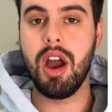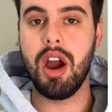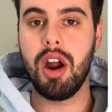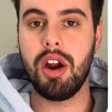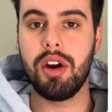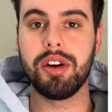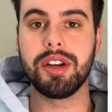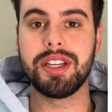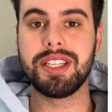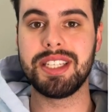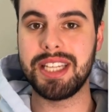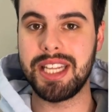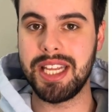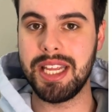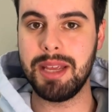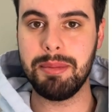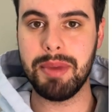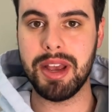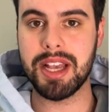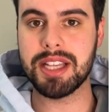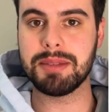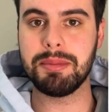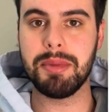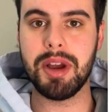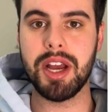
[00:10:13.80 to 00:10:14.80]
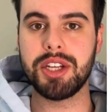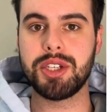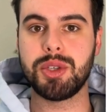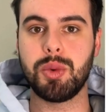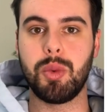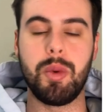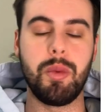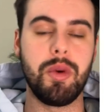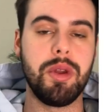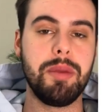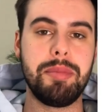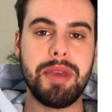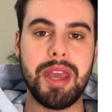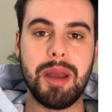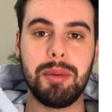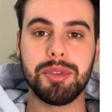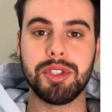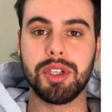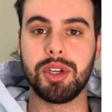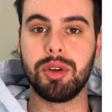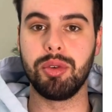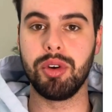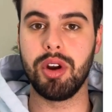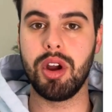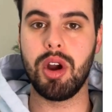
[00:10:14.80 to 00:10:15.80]
our team as much. We wouldn't be able to
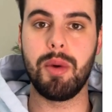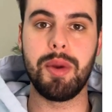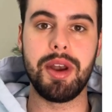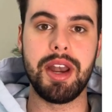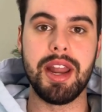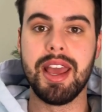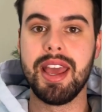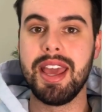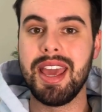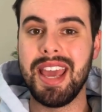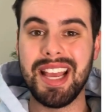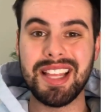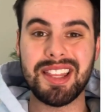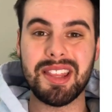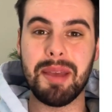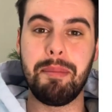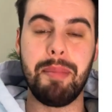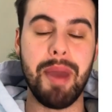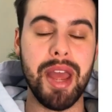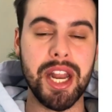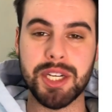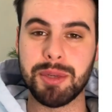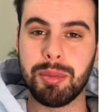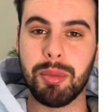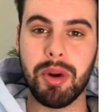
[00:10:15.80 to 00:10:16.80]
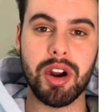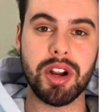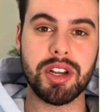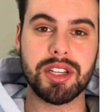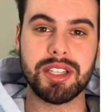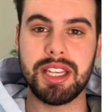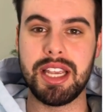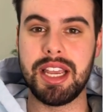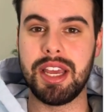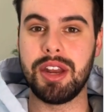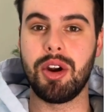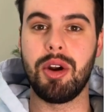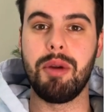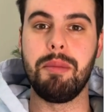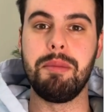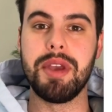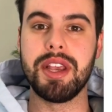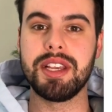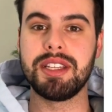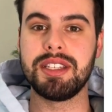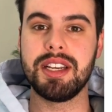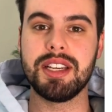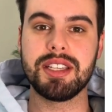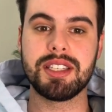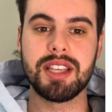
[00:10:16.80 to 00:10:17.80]
grow and hit the benchmarks in our
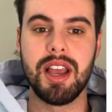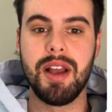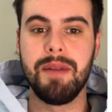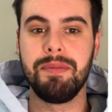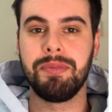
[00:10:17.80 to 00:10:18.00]
business,